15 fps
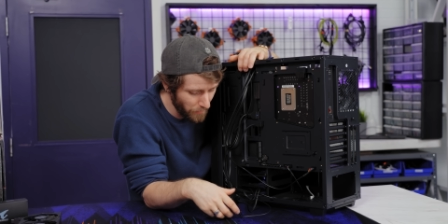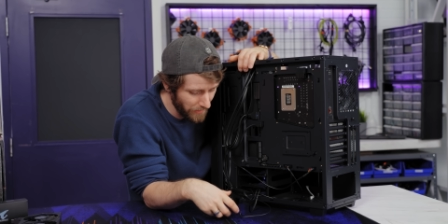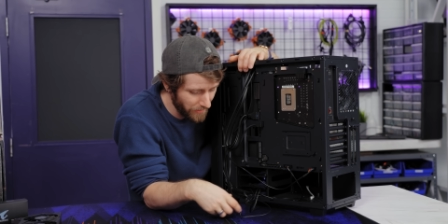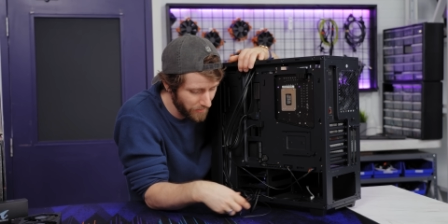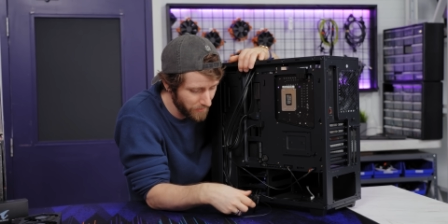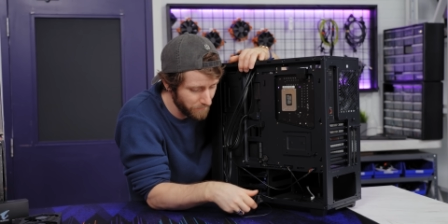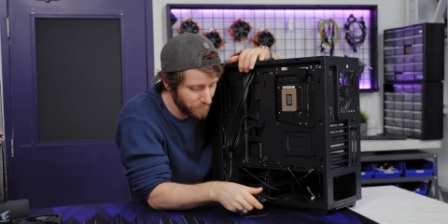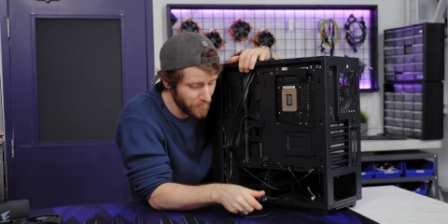
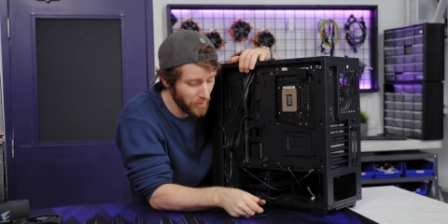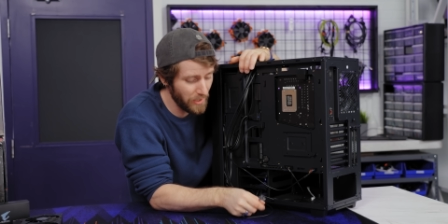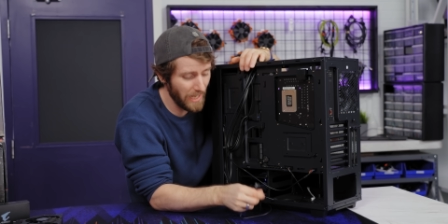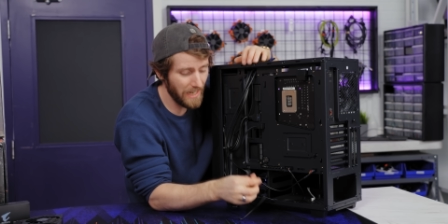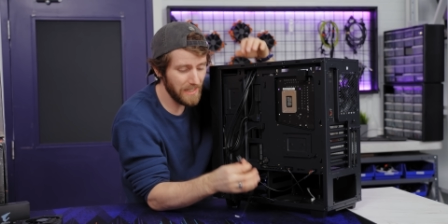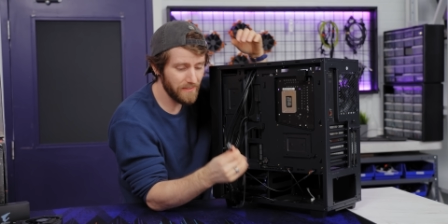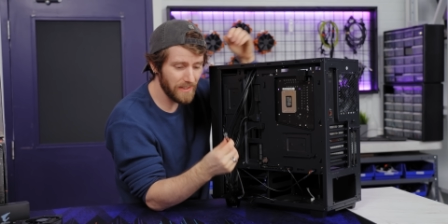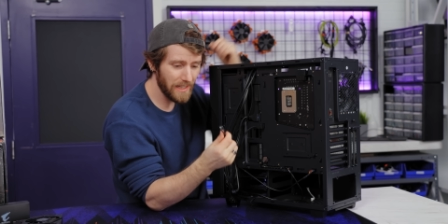where you
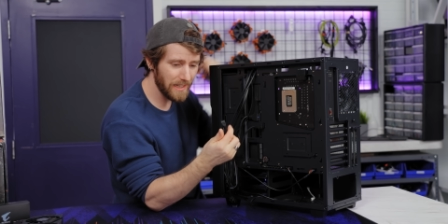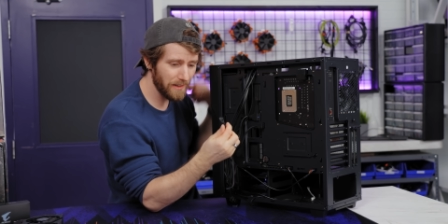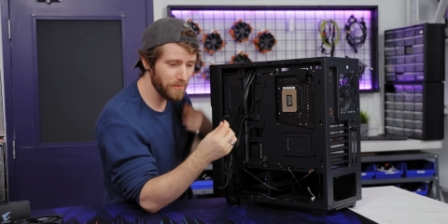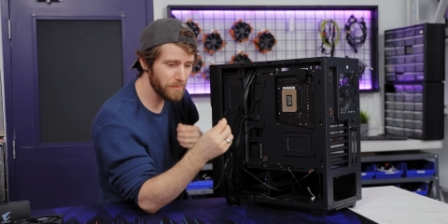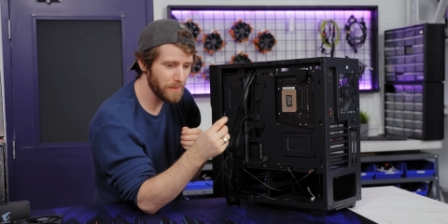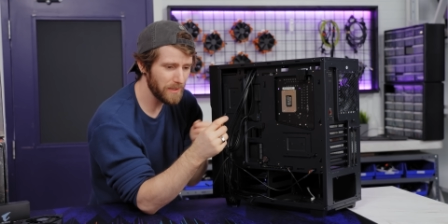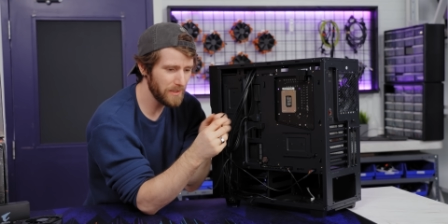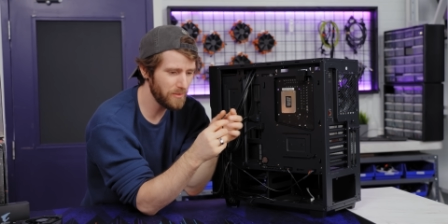can't even get
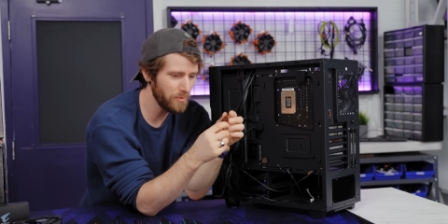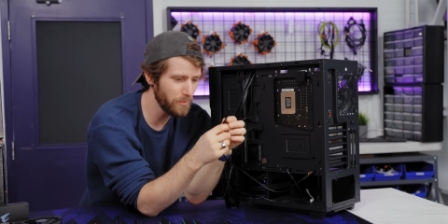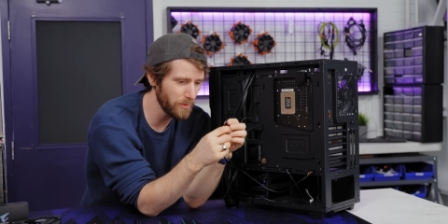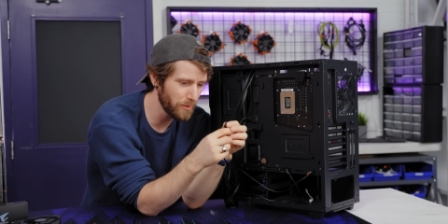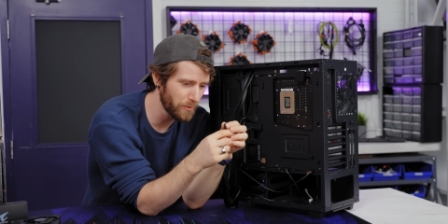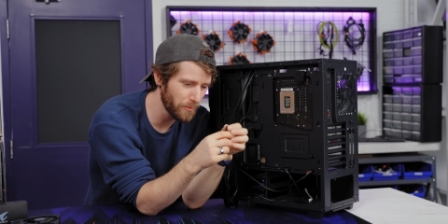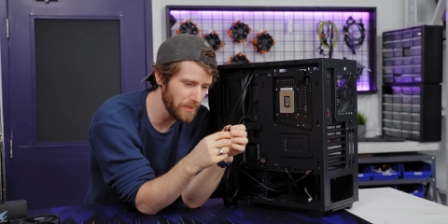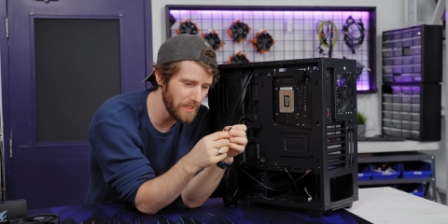everybody to
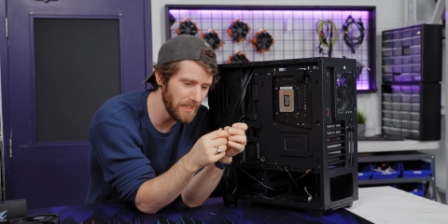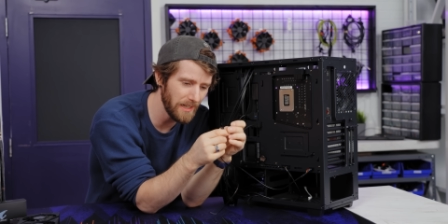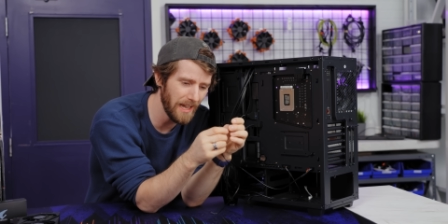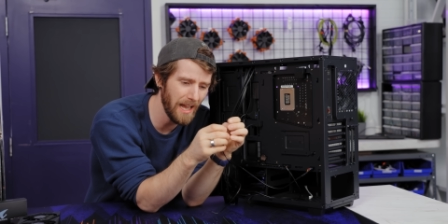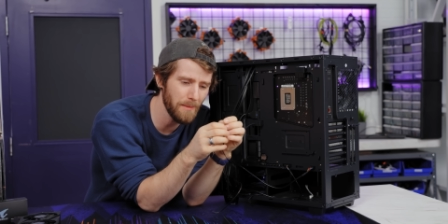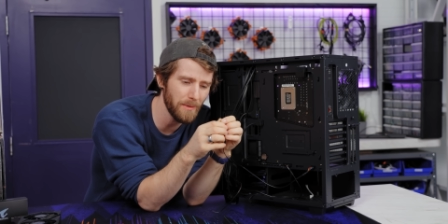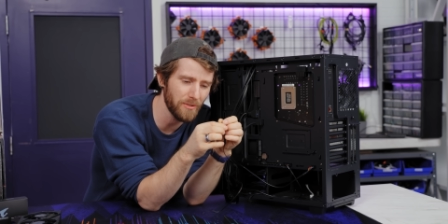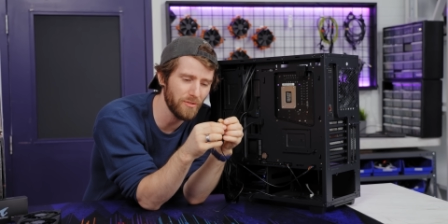agree
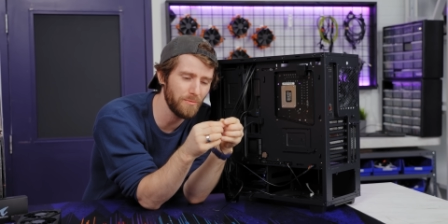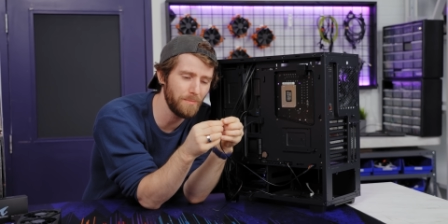how much